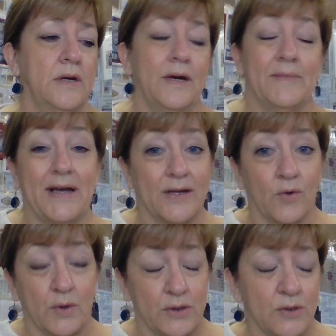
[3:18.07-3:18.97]
not
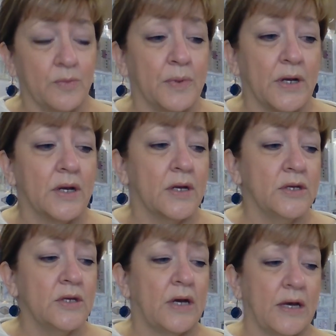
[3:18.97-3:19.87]
going to, but
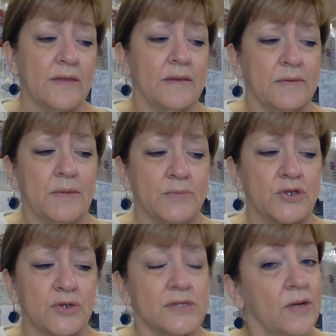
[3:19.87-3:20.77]
I'm
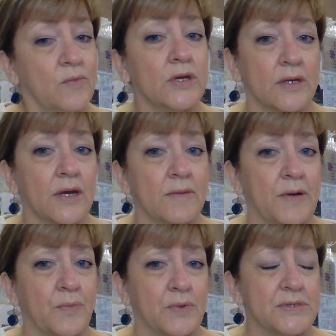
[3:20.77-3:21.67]
sure someone could come
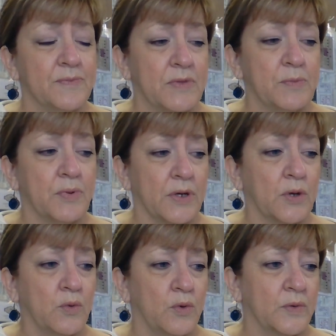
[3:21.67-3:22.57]
up with something pretty
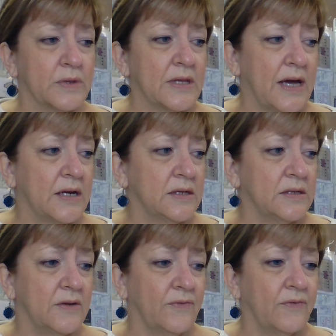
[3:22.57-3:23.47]
cool with that
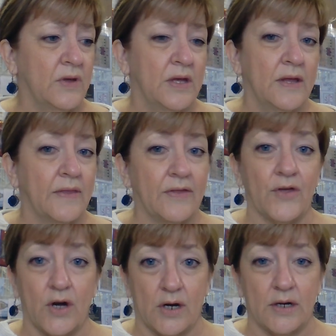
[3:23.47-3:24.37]
if they
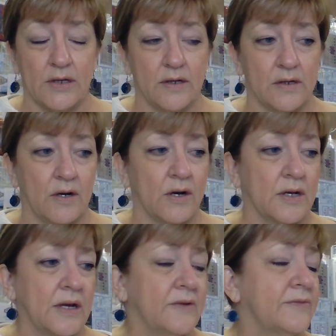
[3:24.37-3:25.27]
thought on it hard
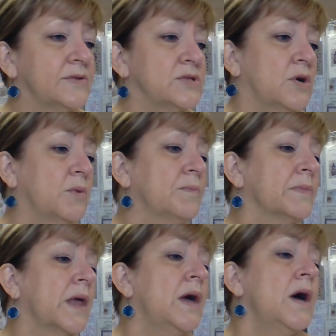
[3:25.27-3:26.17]
enough. So
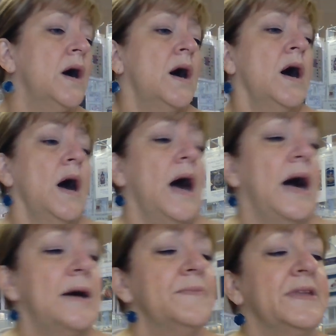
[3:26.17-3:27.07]

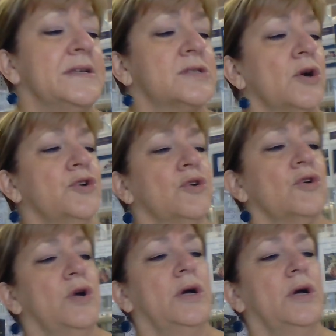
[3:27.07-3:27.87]
these are your